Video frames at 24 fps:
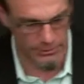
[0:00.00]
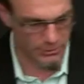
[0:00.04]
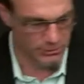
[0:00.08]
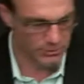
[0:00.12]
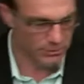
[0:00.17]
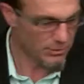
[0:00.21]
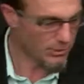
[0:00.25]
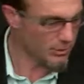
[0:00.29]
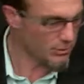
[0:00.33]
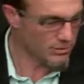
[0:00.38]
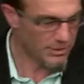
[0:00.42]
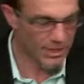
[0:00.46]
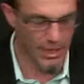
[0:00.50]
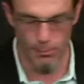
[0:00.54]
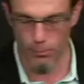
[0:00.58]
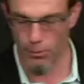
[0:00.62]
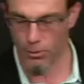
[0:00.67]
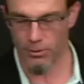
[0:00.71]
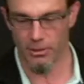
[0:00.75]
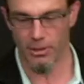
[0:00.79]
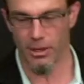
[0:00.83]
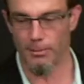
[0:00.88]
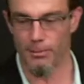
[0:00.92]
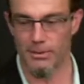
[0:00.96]
There's, there's 10
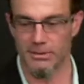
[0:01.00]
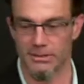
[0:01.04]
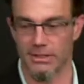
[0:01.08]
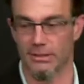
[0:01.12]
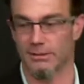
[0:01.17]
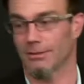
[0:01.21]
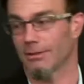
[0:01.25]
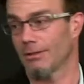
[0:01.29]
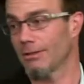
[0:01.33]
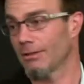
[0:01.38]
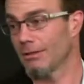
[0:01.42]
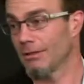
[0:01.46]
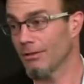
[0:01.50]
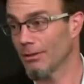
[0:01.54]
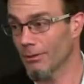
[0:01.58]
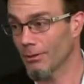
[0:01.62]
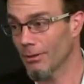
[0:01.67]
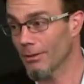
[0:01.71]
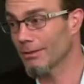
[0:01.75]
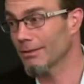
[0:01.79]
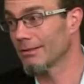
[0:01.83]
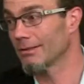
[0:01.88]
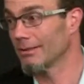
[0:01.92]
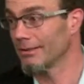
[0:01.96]
more companies out there, and you know
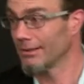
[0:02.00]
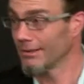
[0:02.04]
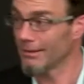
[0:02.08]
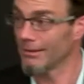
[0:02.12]
what?